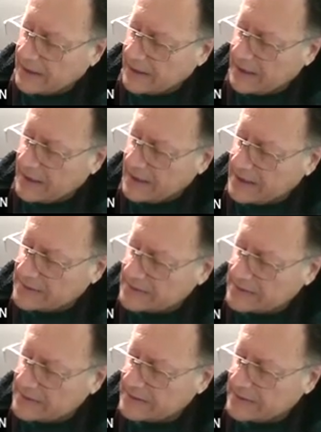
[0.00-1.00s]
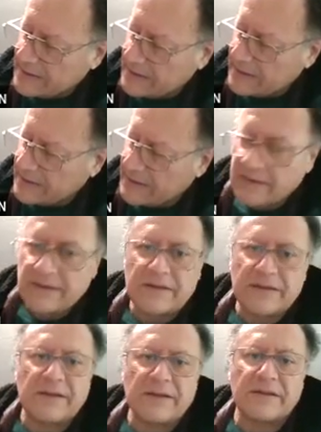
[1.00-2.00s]
less
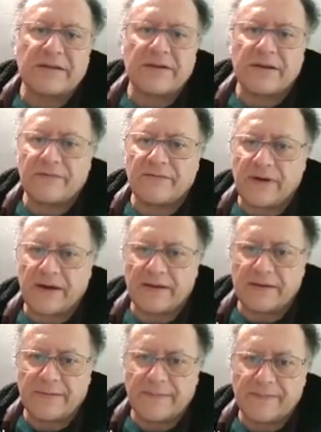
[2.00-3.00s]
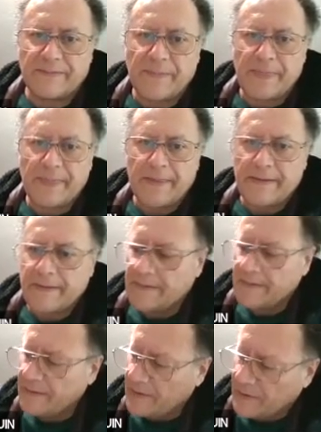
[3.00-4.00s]
than 35.
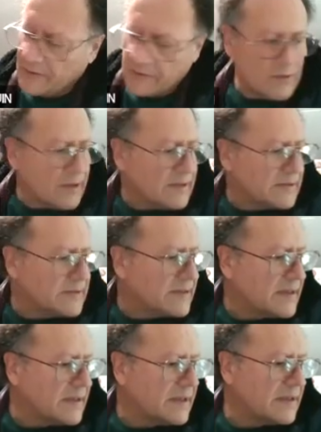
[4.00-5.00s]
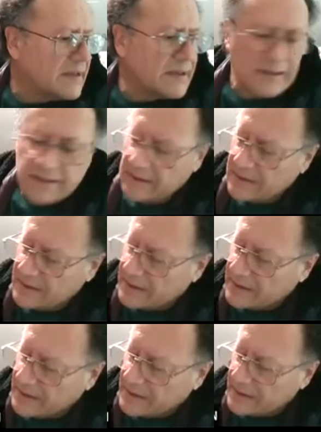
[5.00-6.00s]
Or you can say
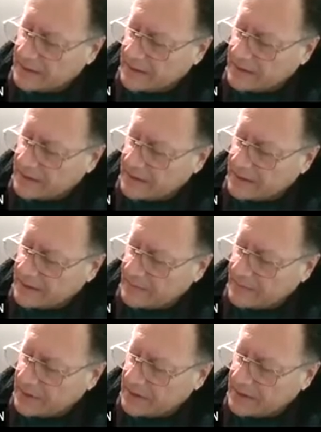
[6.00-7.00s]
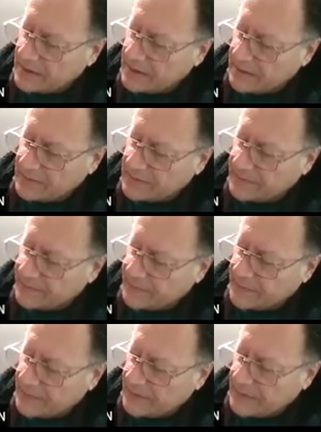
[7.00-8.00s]
that the mean
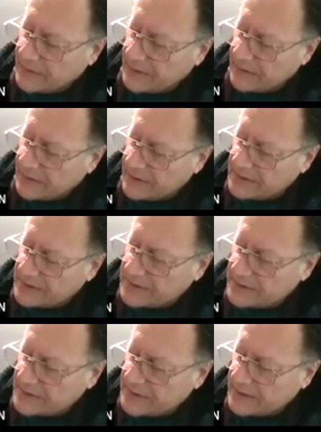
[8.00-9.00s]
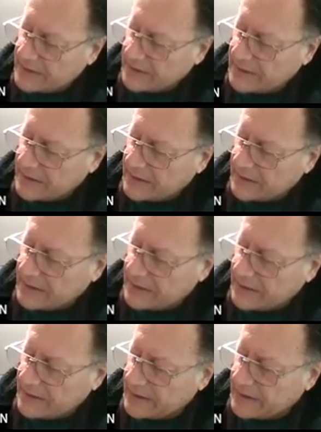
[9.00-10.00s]
is
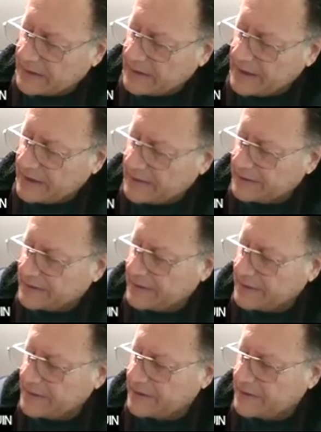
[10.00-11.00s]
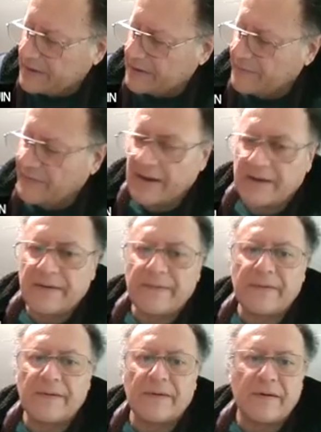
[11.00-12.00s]
greater than 35.
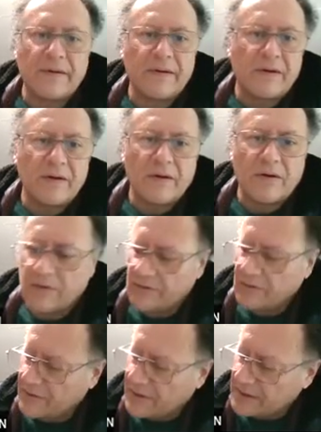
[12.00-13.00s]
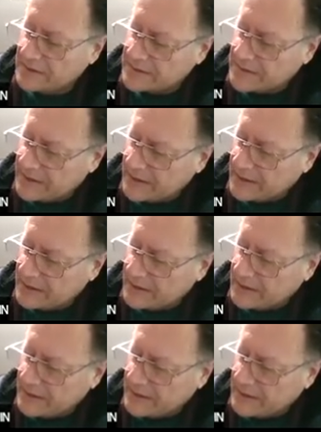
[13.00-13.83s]
Or you can say